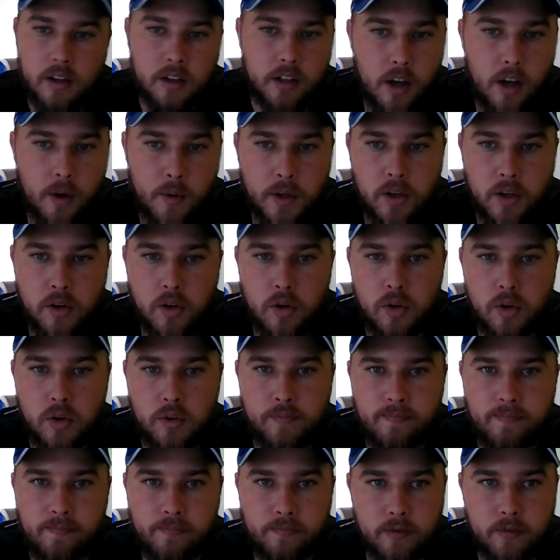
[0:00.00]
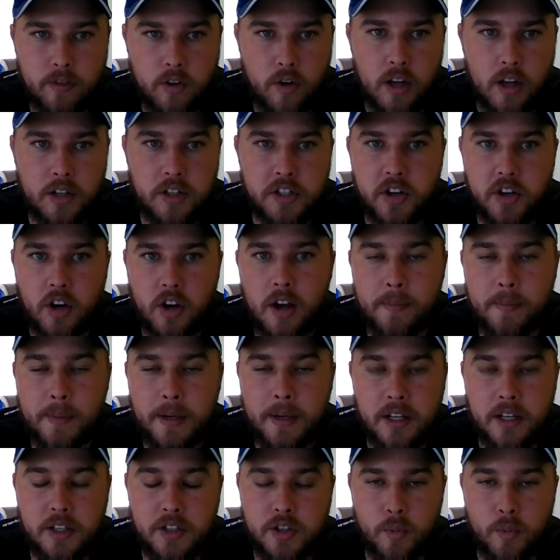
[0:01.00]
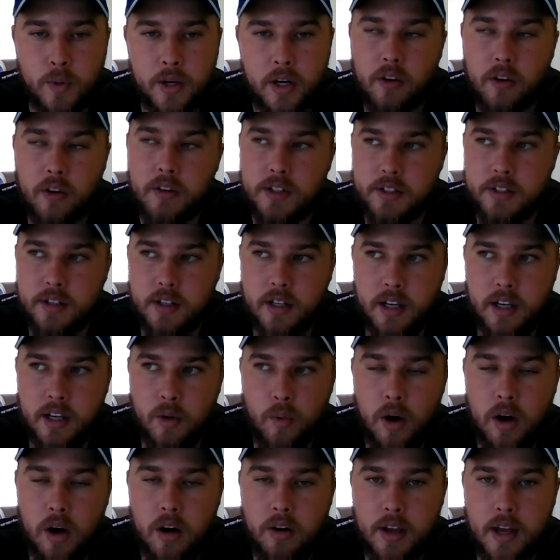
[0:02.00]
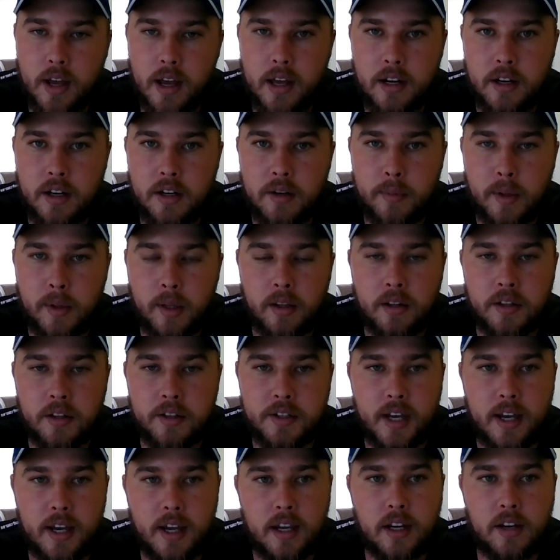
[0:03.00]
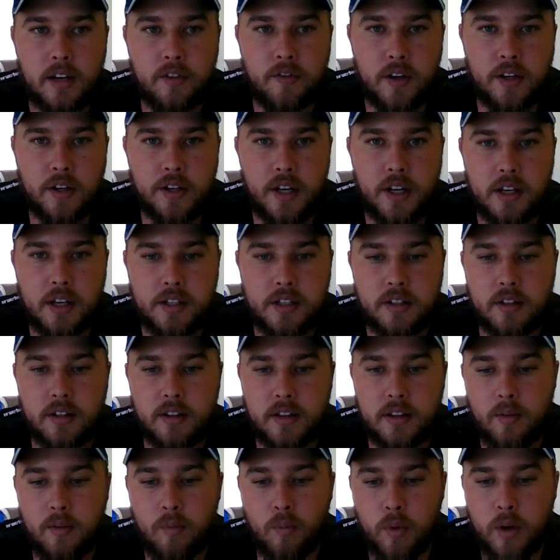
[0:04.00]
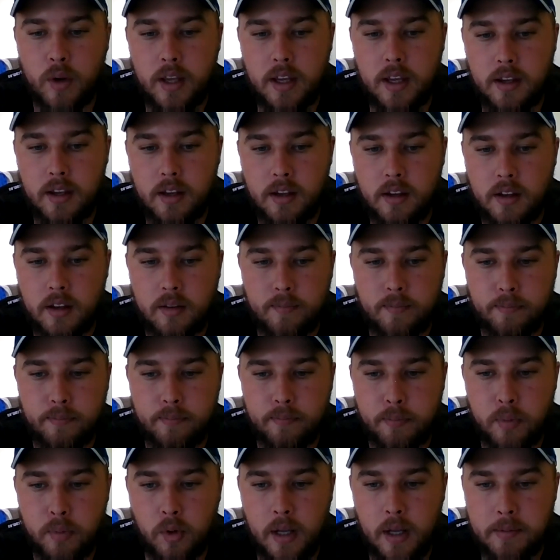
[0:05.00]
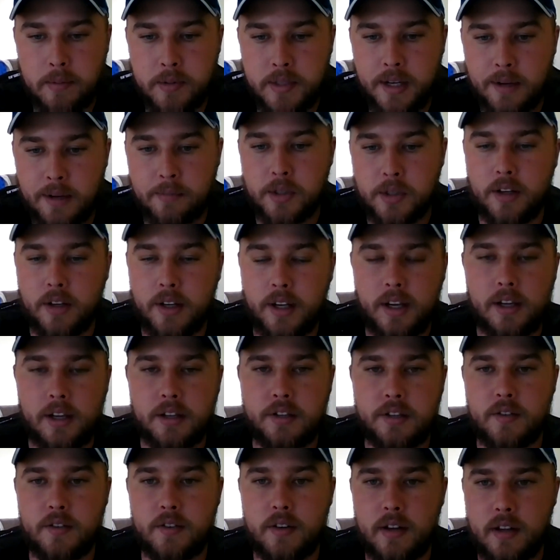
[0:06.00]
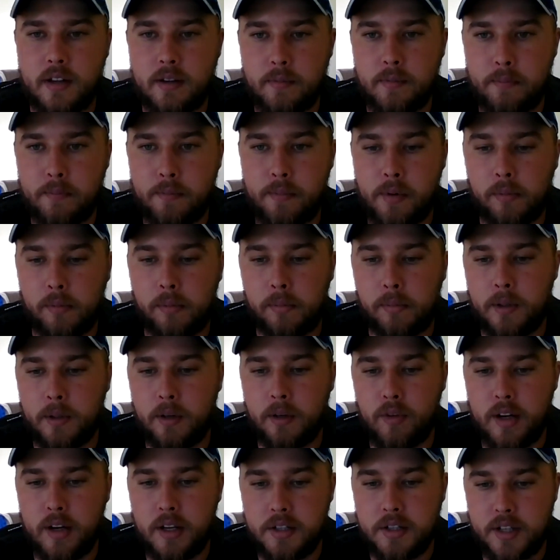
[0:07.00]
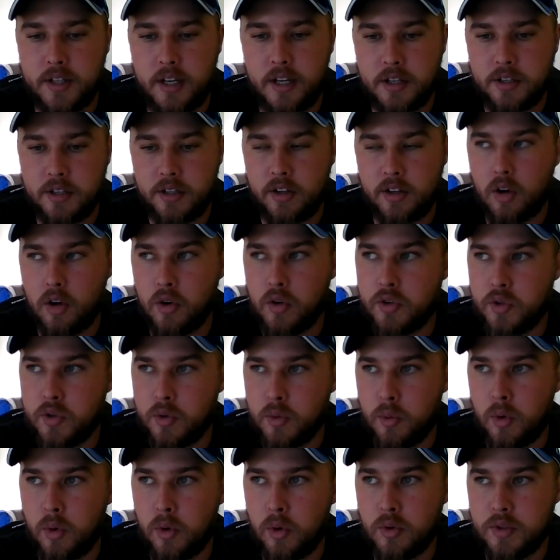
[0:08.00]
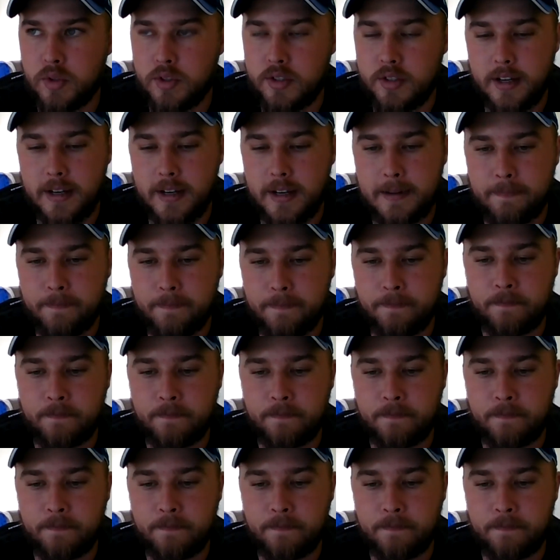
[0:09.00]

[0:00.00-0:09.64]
going good. Crunch time, he needs to win, obviously, to get a wild card into Millions Day. And if he doesn't, then we pull up stumps, I guess, and probably reassess, go towards, I